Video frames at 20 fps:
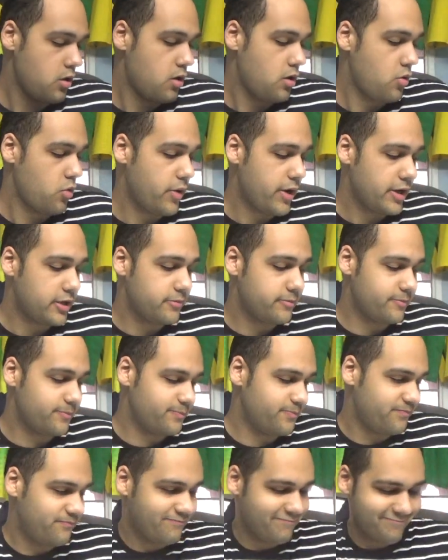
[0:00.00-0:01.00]
Well,
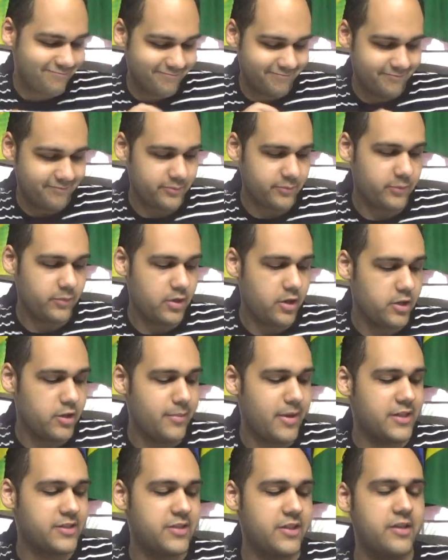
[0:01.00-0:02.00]
on the
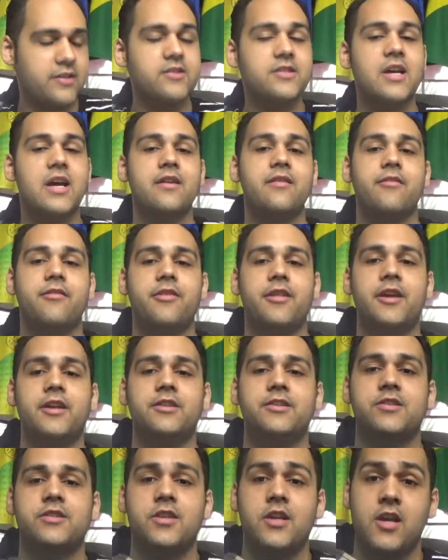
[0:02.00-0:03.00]
Mexican side of
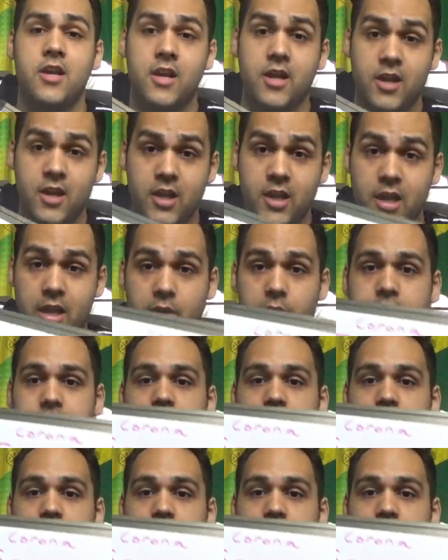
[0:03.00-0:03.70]
things, it was